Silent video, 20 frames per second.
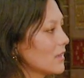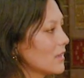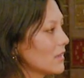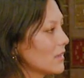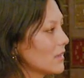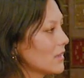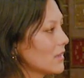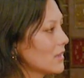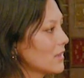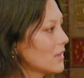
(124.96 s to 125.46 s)

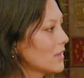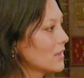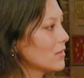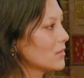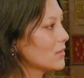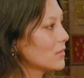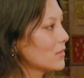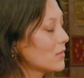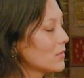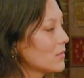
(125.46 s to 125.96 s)

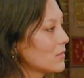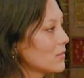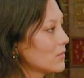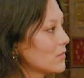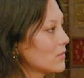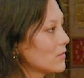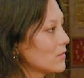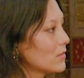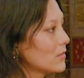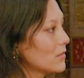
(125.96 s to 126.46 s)

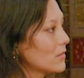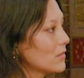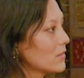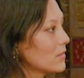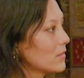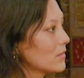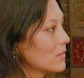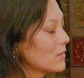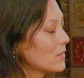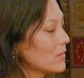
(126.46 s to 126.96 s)

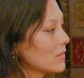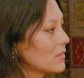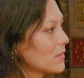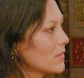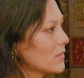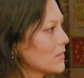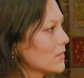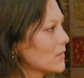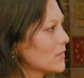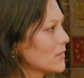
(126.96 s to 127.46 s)

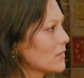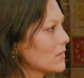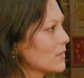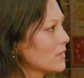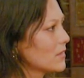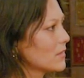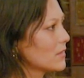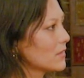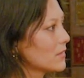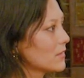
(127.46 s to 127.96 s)

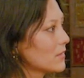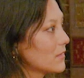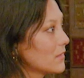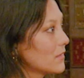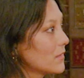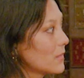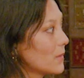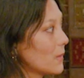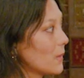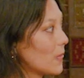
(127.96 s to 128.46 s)

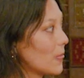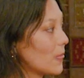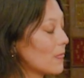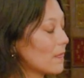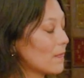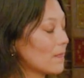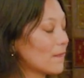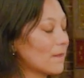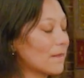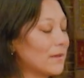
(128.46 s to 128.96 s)

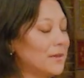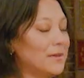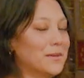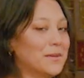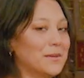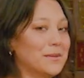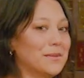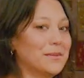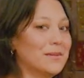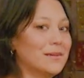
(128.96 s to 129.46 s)

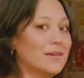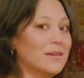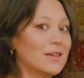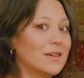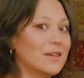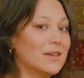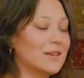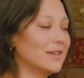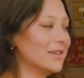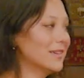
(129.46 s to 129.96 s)

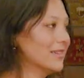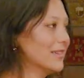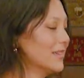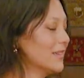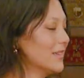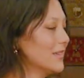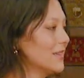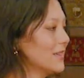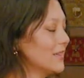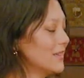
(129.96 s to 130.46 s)

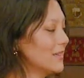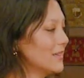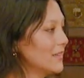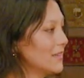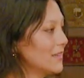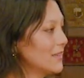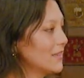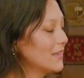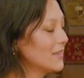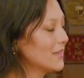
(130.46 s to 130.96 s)

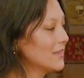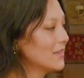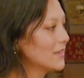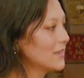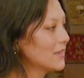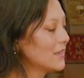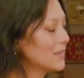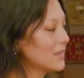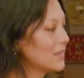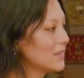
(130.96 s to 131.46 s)

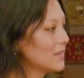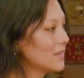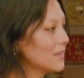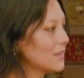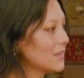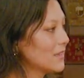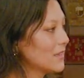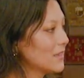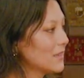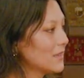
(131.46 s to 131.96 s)

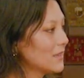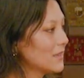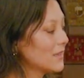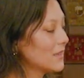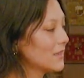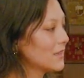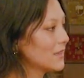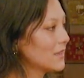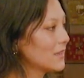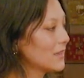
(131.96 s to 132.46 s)

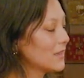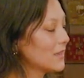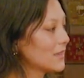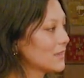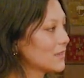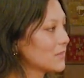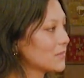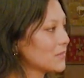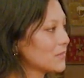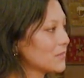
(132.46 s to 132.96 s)
No words are spoken by the person on screen.